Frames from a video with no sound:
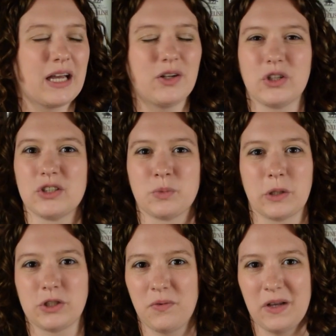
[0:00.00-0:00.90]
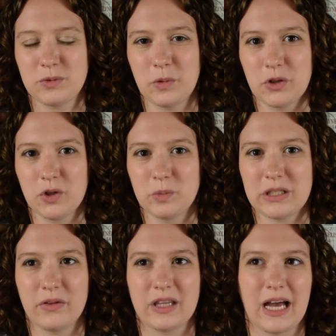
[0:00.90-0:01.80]
I know there's a bunch of Facebook groups
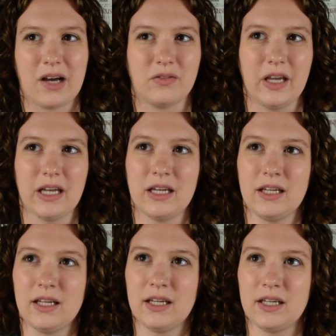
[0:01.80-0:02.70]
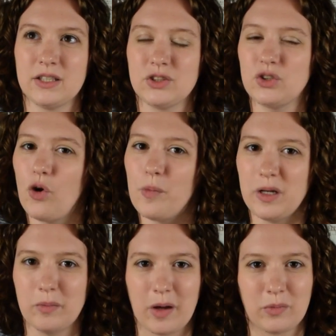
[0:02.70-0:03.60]
out that have like so
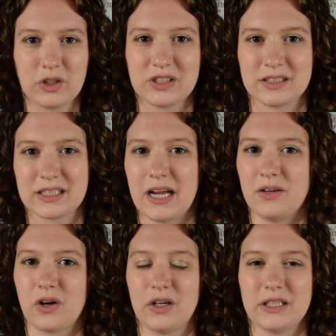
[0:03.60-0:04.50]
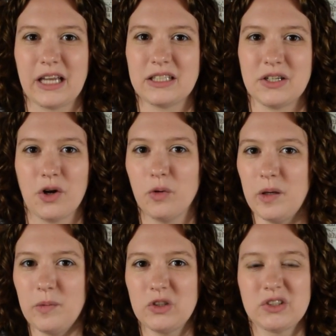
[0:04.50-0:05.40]
many members, it's kind of hard to get to know
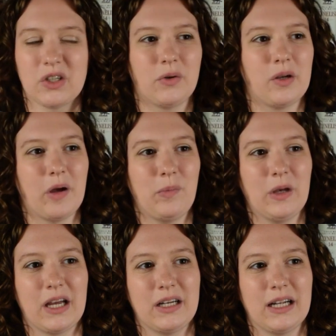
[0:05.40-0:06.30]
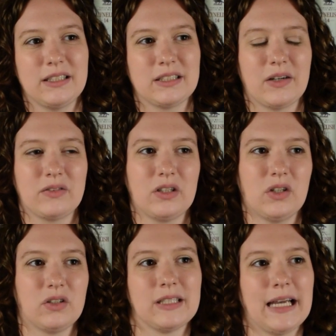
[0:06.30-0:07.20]
people, so it might be kind of nice to have a
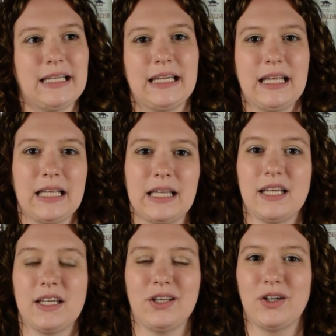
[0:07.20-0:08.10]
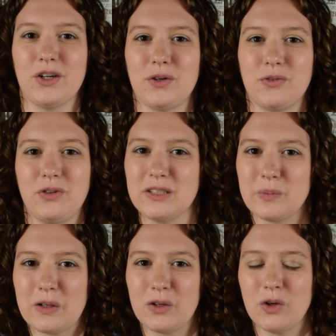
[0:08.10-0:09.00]
little tight-knit,
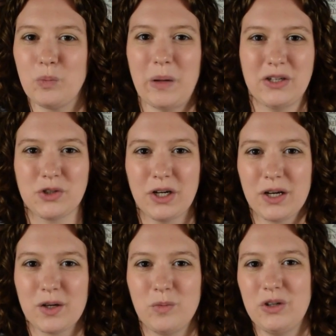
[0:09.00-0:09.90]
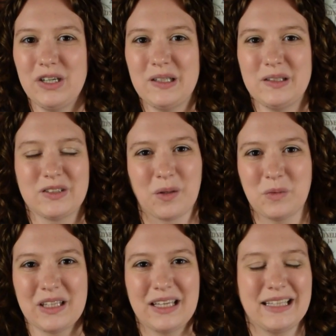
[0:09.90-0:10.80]
Facebook group, Patreon community or
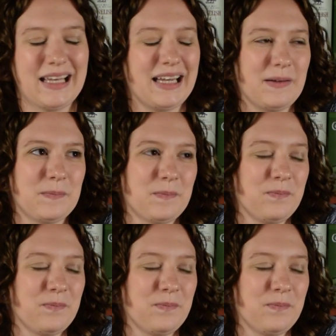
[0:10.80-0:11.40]
something like that.